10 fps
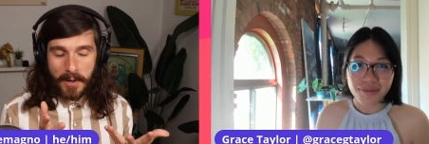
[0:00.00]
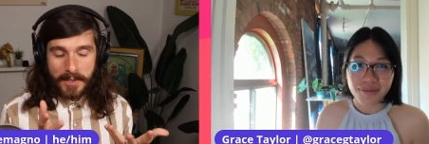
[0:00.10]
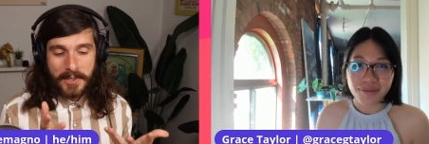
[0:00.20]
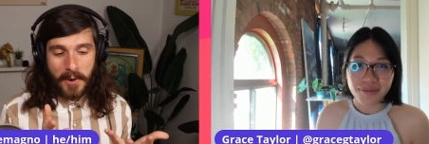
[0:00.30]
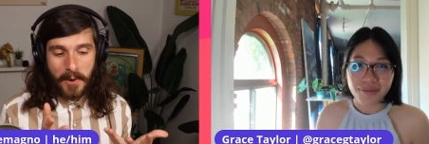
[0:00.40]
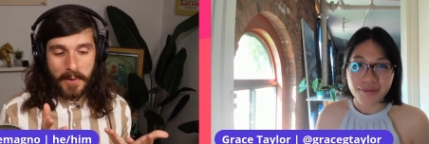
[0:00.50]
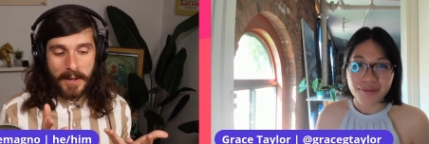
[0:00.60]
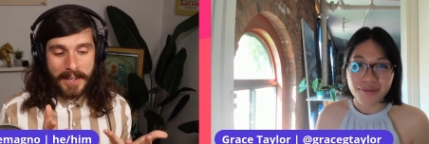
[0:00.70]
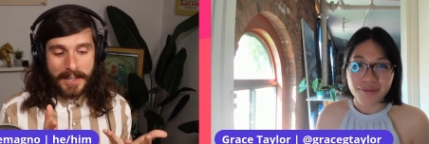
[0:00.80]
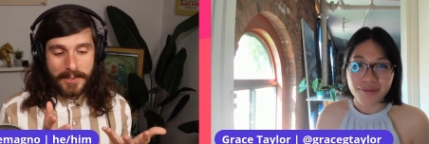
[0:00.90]
Speaker 1: So
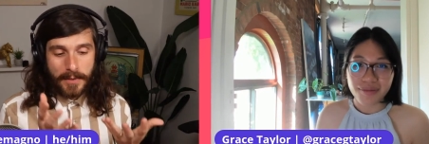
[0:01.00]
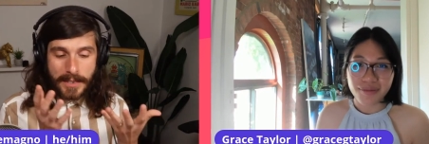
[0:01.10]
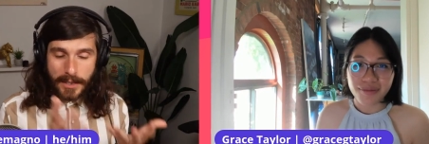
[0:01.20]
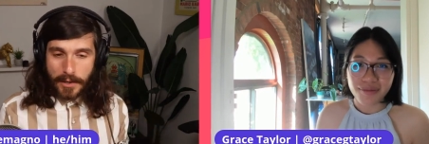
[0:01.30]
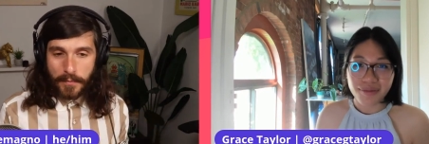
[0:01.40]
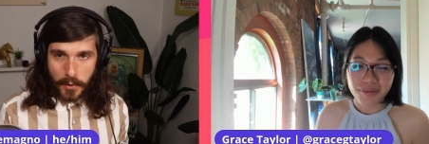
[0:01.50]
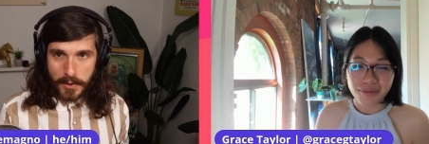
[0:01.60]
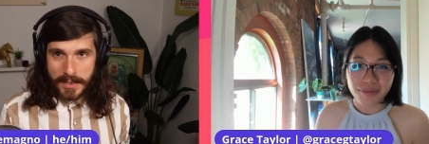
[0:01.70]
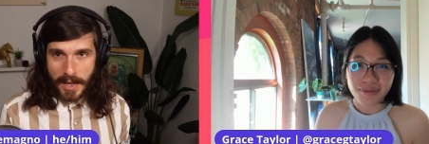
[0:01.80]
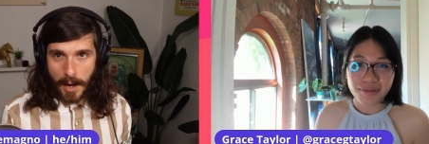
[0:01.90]
so this is the first
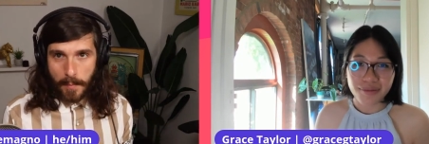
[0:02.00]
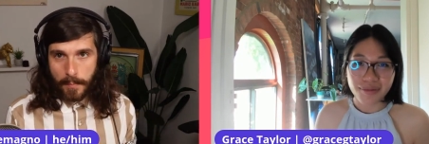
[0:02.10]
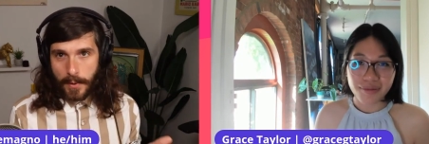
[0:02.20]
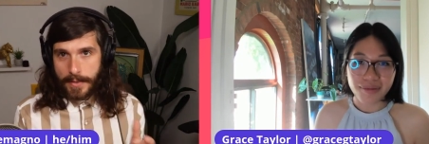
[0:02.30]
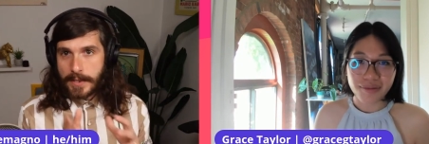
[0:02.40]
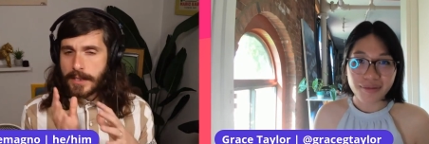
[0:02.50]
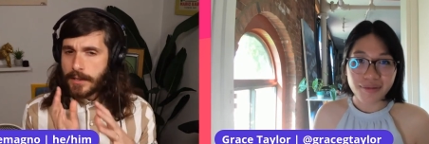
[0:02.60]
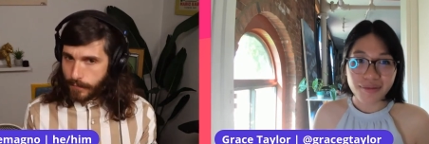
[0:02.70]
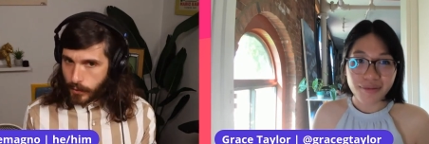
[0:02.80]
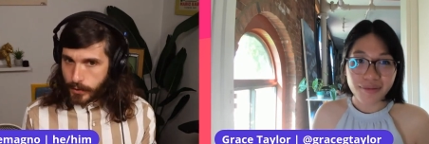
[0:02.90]
step, and this is the
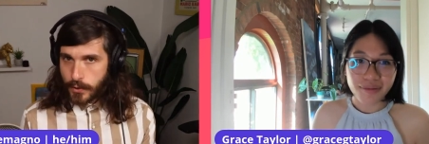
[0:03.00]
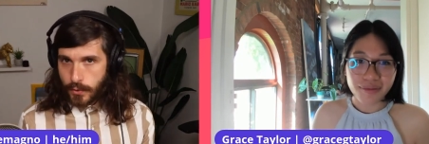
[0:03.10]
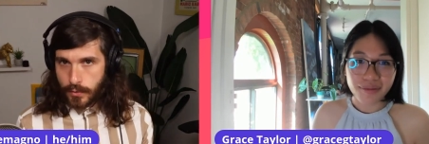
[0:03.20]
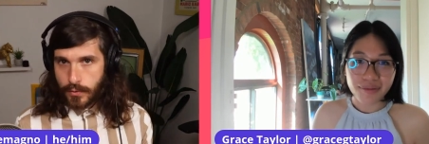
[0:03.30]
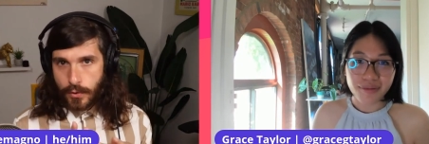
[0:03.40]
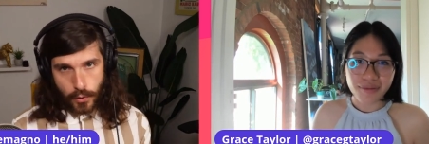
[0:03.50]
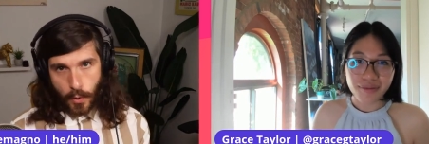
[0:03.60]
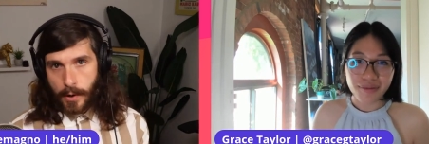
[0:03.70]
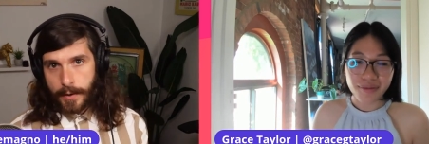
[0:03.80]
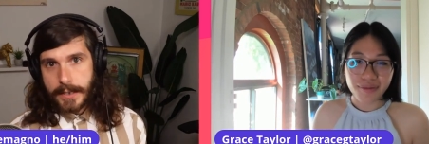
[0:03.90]
first tu
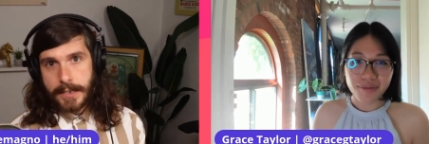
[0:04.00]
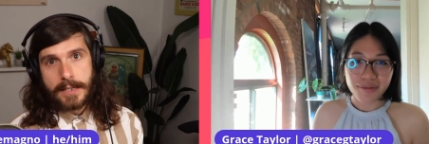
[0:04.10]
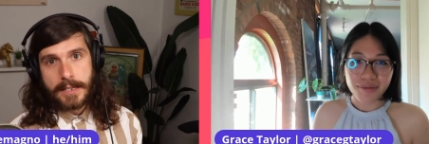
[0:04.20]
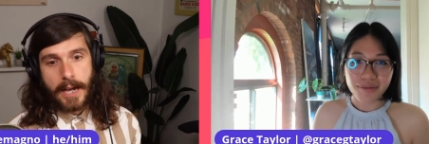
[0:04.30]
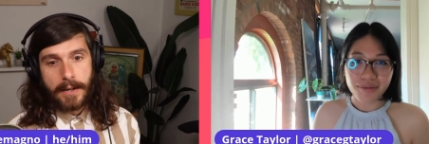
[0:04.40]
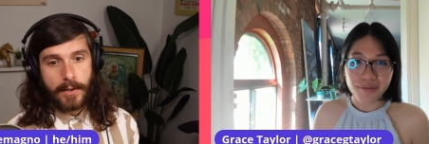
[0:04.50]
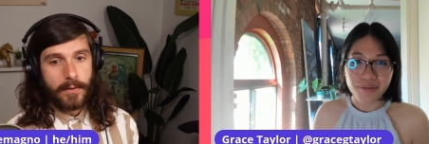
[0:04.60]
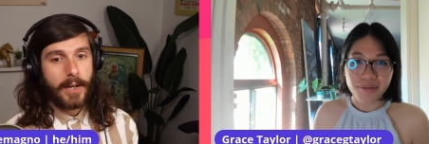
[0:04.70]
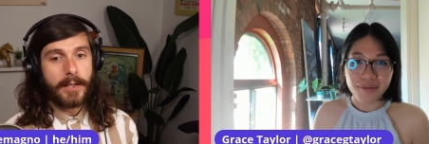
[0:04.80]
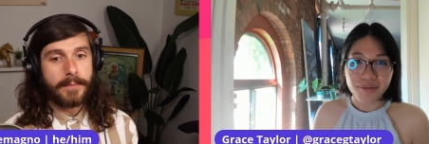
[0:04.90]
tutorial that's inside of it,
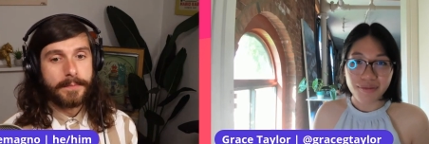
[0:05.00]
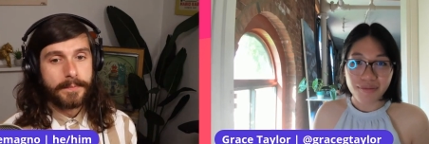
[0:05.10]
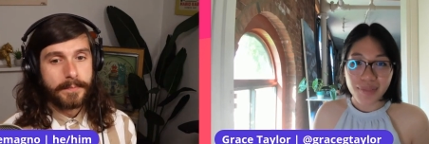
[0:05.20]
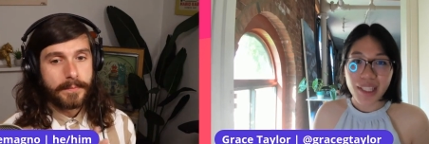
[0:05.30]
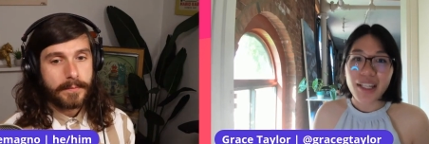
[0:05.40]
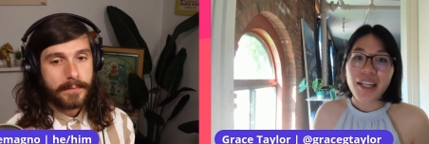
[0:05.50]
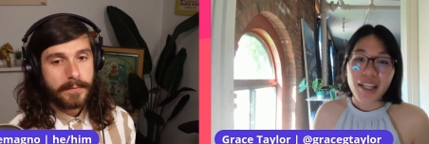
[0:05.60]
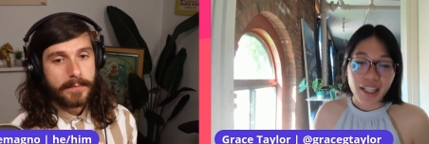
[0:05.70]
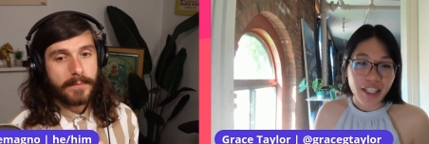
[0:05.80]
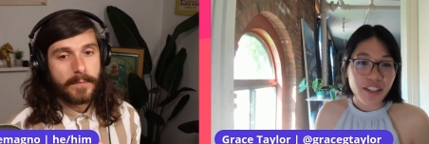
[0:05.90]
right?
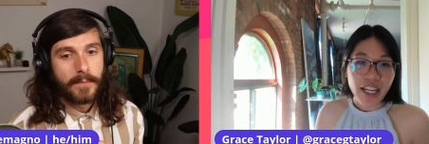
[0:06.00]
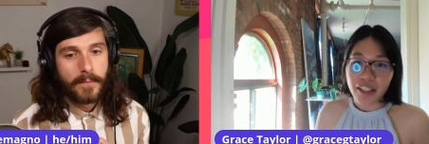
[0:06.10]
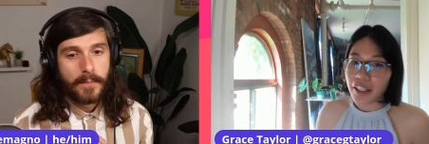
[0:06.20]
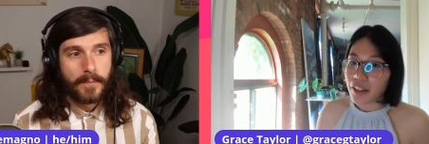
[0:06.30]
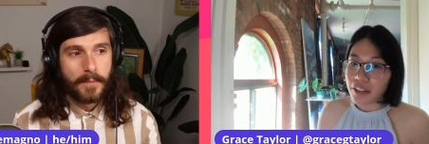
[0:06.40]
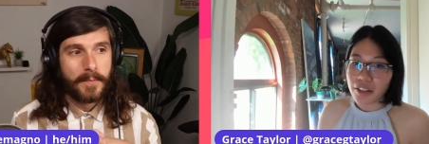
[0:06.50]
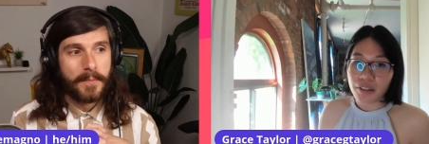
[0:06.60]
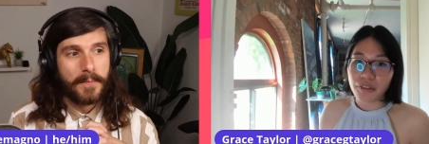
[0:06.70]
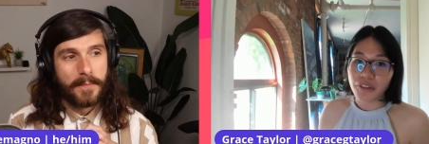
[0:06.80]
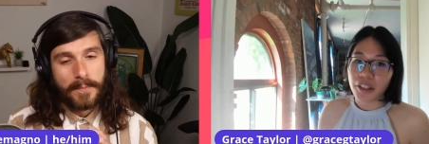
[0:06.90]
Speaker 2: Exactly. This is
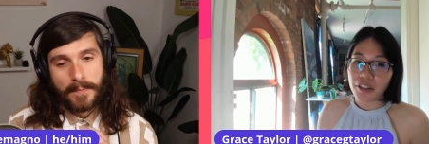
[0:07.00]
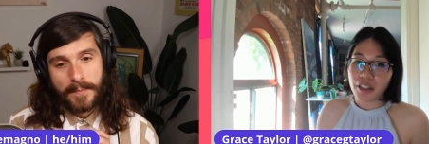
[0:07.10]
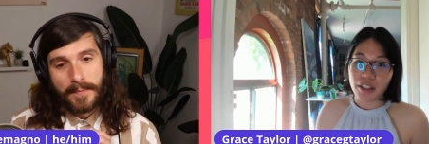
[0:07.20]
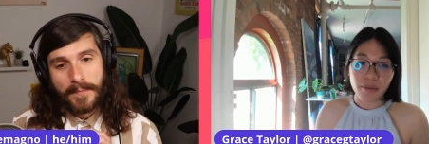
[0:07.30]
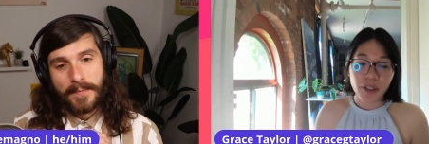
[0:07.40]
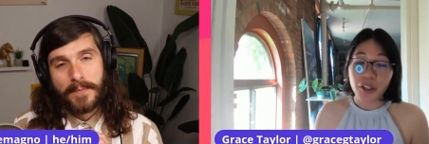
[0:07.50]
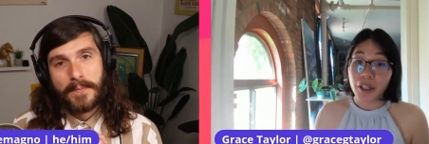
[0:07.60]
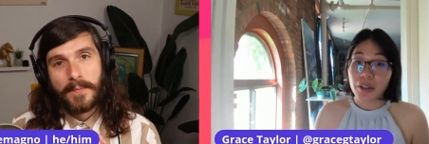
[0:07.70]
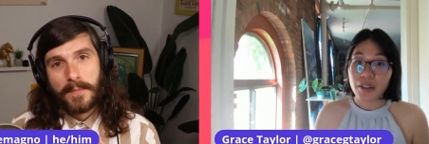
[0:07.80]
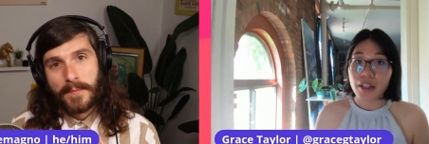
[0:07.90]
the first
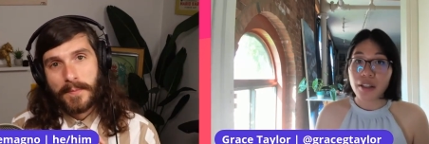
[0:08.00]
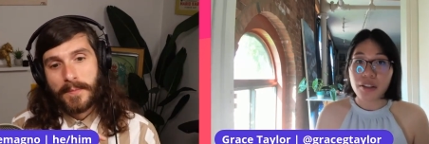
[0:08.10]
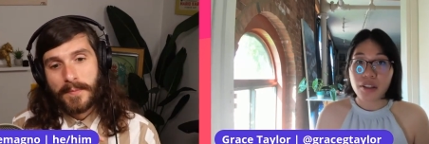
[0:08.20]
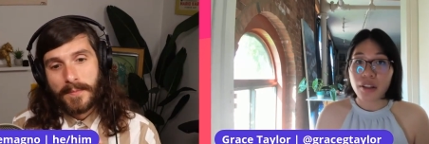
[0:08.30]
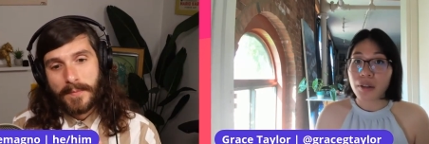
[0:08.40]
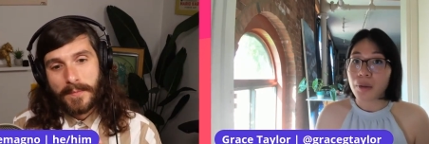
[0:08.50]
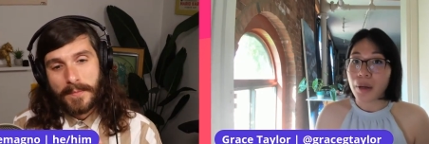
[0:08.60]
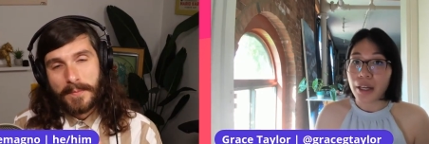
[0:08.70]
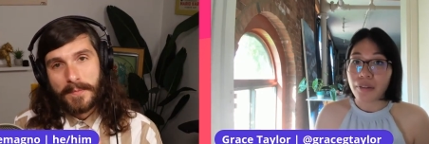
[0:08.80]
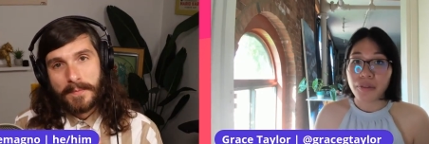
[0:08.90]
experience. And
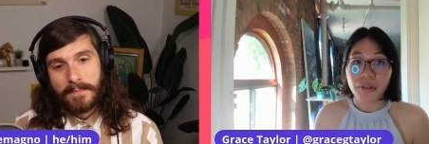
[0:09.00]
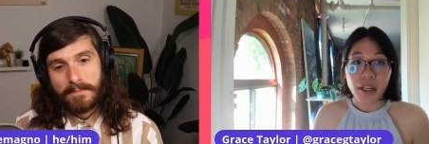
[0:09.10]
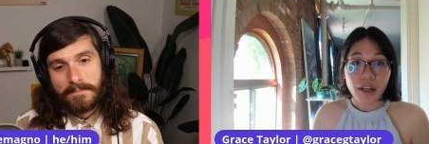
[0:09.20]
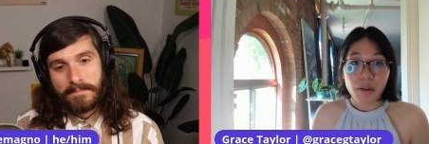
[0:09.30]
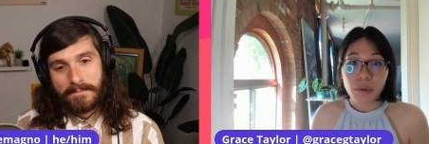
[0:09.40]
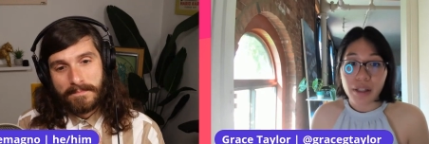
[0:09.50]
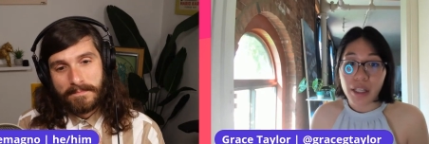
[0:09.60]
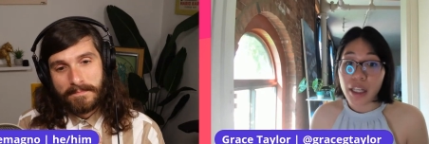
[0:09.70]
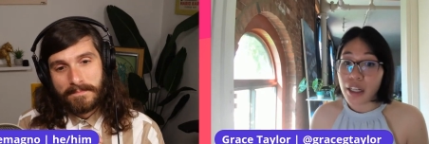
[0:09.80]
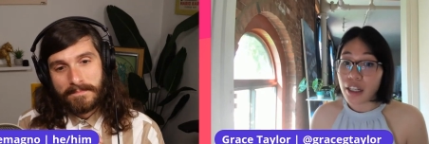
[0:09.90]
so, if
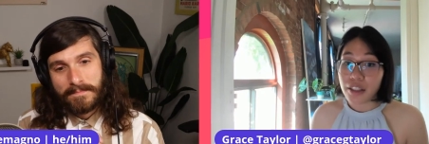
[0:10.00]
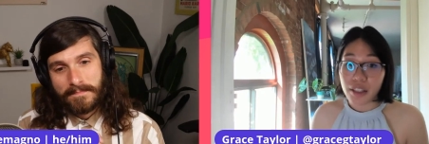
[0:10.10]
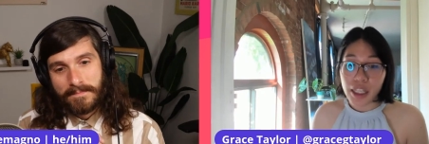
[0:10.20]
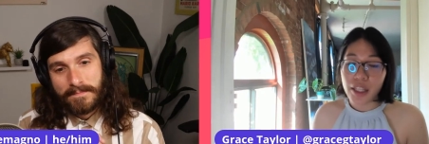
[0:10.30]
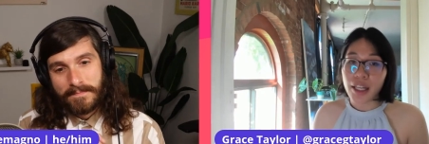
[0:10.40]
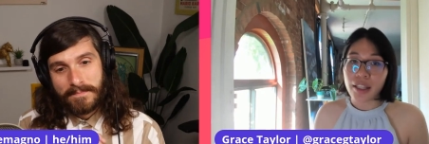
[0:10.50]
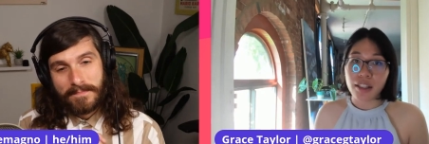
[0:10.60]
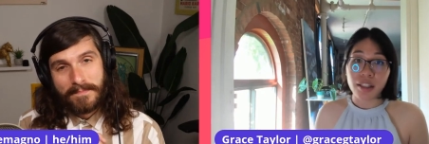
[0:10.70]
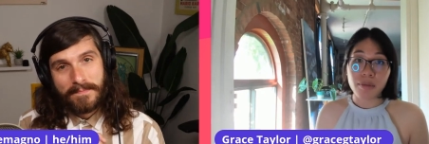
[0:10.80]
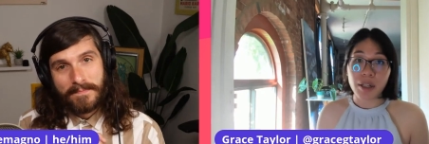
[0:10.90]
we see
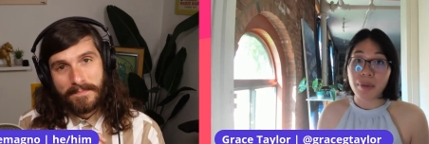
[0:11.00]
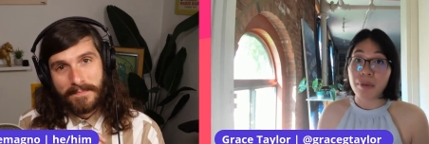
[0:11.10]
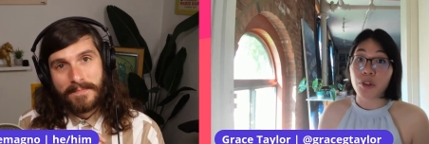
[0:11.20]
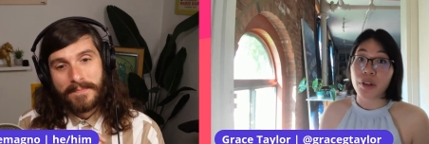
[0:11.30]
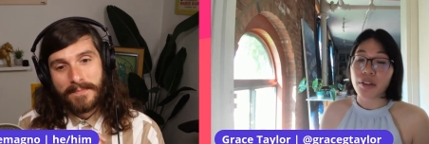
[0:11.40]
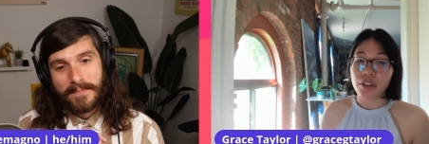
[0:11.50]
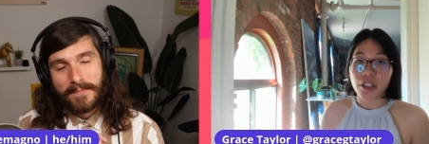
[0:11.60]
that the experiment results are